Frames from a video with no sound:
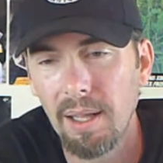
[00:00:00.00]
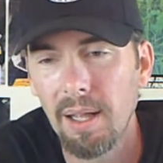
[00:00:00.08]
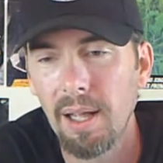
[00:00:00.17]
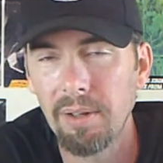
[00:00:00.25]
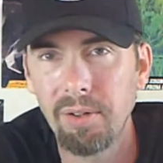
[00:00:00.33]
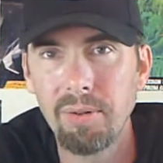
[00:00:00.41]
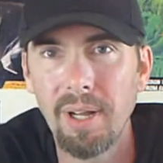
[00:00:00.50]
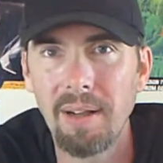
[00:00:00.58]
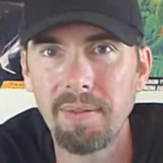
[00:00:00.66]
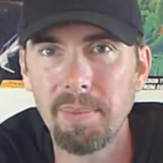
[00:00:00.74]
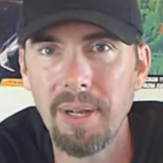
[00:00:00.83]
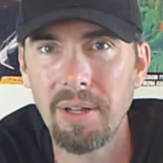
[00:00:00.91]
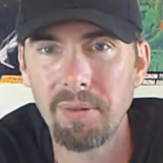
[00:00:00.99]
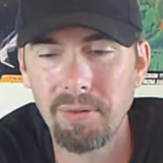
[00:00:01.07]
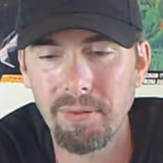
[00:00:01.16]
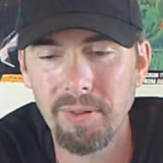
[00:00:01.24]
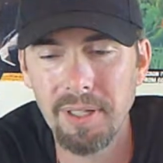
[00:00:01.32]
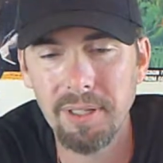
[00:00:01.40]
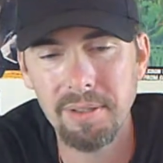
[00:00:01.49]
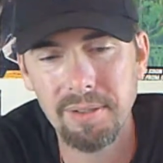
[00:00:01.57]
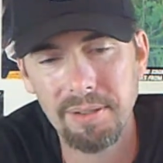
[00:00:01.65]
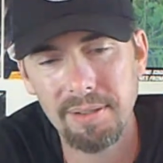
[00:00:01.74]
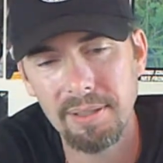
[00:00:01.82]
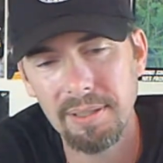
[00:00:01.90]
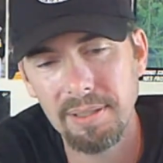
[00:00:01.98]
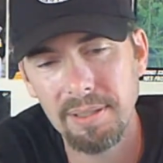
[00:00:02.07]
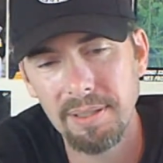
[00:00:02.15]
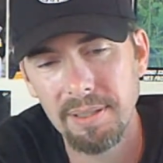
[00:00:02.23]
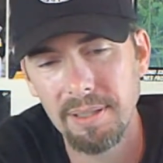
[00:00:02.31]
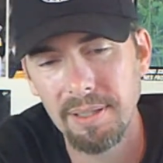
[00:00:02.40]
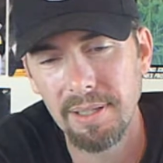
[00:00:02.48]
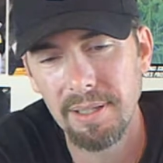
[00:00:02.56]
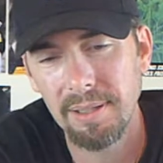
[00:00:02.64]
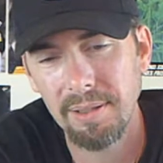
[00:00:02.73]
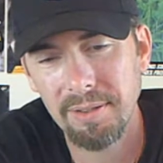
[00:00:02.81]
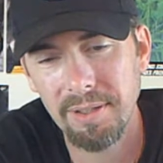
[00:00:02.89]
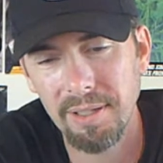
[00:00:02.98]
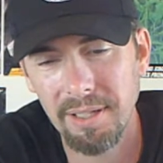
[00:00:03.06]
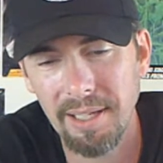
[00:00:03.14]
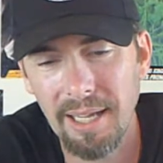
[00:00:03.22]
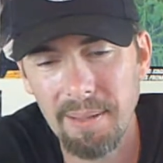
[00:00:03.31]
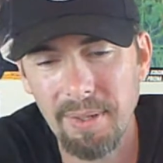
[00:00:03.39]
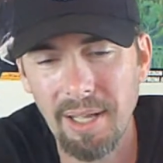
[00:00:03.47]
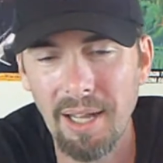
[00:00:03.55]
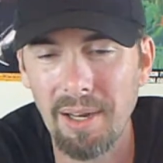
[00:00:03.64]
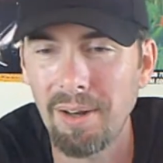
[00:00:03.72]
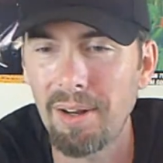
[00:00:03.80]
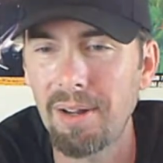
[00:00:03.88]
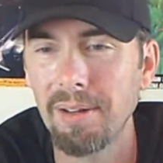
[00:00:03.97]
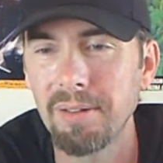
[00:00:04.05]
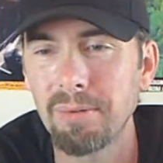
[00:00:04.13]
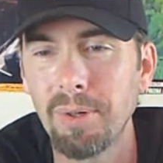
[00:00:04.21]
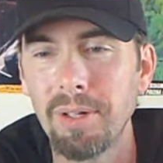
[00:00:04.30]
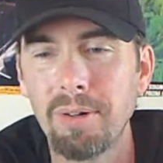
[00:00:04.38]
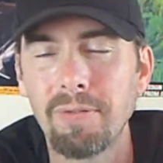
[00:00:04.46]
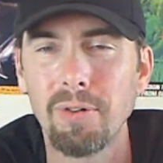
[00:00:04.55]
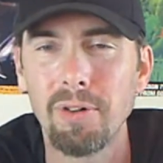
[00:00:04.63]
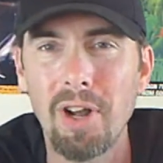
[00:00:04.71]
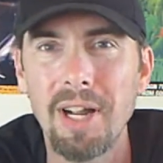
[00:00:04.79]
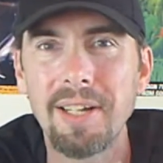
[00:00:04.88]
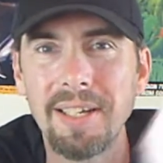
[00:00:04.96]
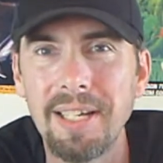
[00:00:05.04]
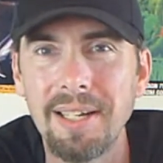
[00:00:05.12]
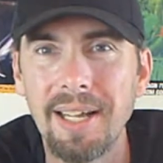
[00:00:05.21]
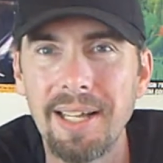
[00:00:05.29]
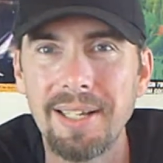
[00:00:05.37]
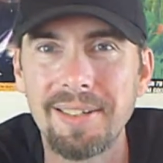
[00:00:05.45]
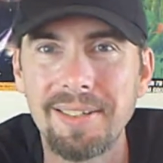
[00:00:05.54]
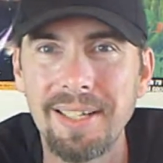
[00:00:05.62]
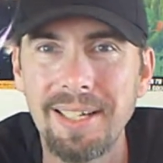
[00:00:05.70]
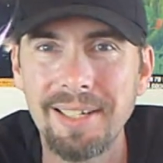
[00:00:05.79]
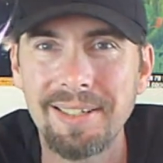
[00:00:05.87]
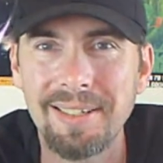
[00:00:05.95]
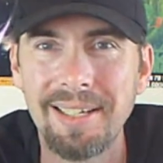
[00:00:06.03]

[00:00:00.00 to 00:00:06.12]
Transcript: I do have the manual for this. Looks like a game catalog as well for 1986.